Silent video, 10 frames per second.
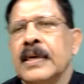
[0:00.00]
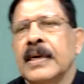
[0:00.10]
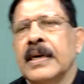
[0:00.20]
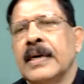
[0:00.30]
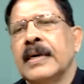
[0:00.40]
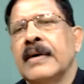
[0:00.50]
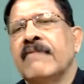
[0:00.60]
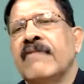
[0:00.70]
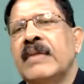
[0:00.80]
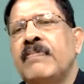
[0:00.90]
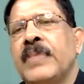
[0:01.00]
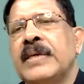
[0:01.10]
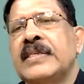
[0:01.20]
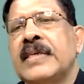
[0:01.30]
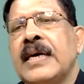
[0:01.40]
1
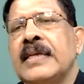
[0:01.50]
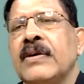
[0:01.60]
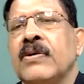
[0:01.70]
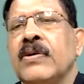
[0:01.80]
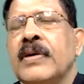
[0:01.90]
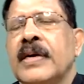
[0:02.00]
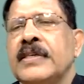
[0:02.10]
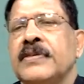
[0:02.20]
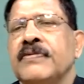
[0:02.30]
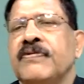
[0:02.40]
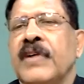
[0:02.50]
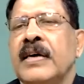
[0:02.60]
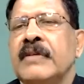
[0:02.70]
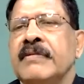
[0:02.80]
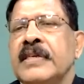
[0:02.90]
plus I the whole raised to
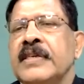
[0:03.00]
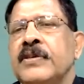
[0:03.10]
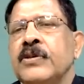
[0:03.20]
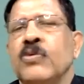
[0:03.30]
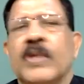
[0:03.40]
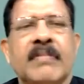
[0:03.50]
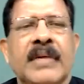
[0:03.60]
5 into 1